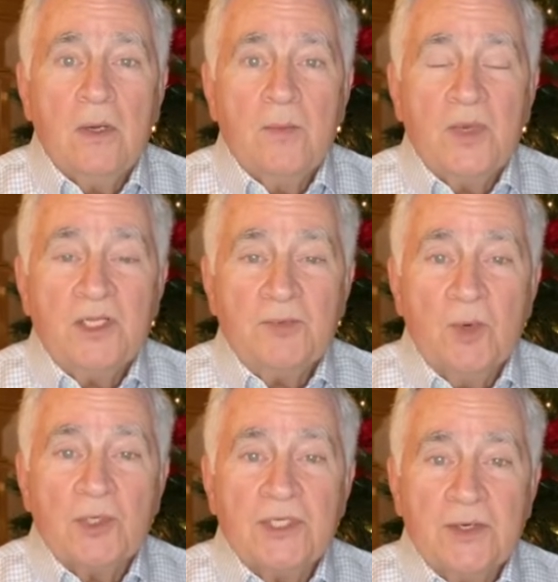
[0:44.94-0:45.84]
But it's
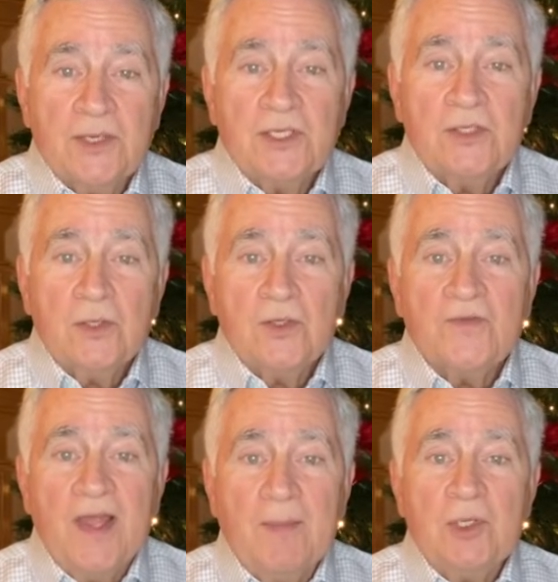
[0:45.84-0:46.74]
more serious to those
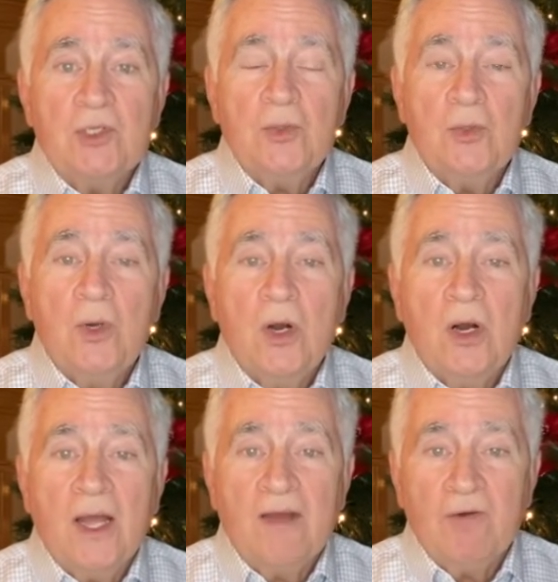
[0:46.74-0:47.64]
families who
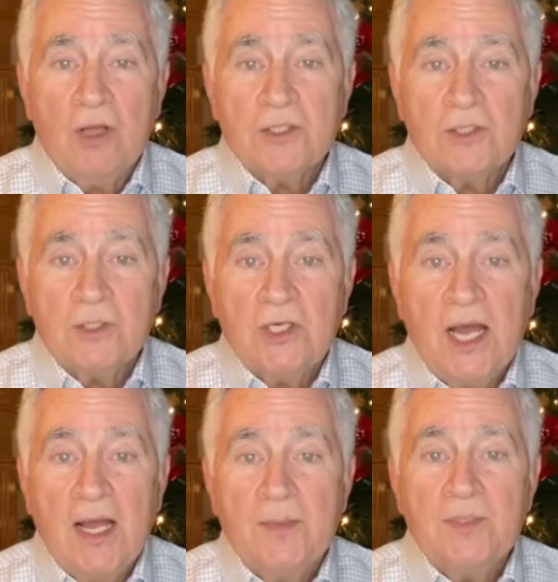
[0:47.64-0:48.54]
have lost their
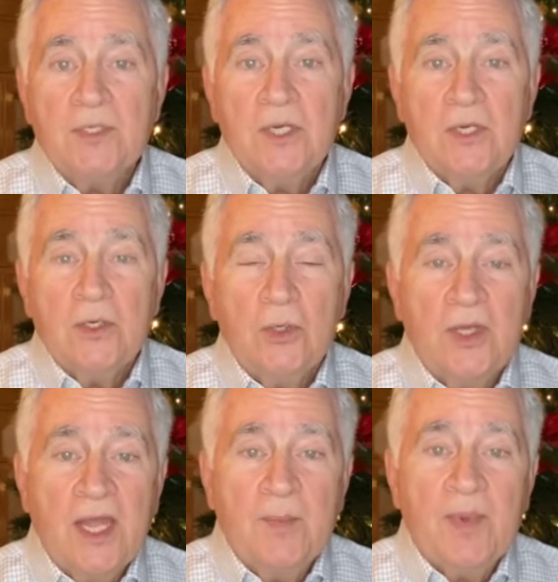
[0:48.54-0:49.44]
jobs, who
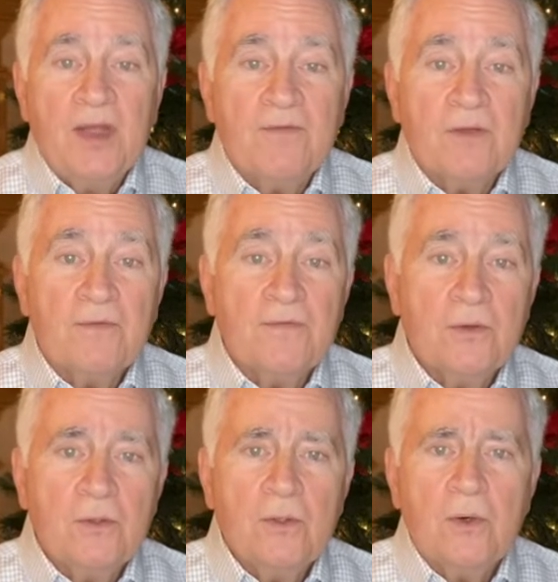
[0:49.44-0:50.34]
can't pay for their
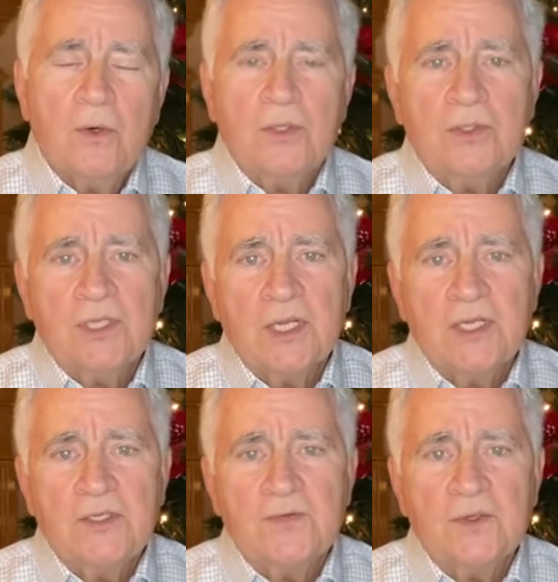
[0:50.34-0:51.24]
food or
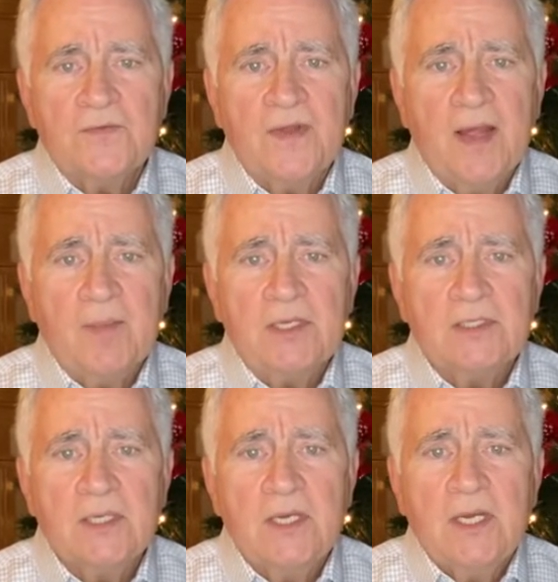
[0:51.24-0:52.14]
utilities for their families,
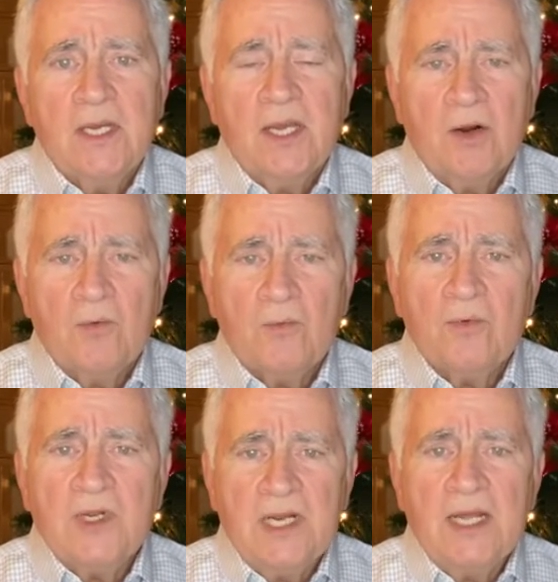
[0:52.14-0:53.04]
and are
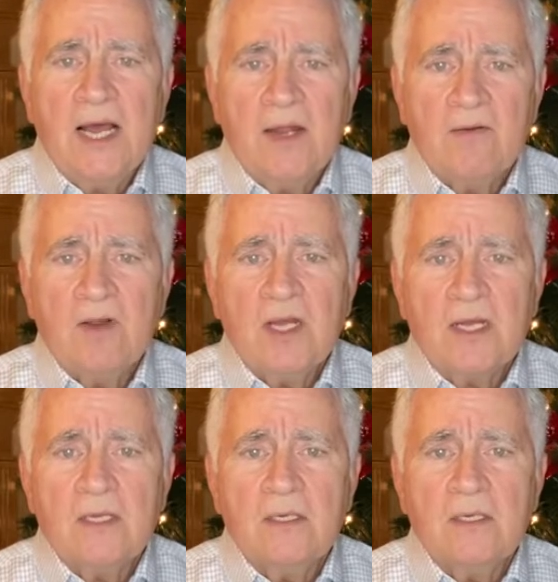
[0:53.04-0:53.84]
really out of luck.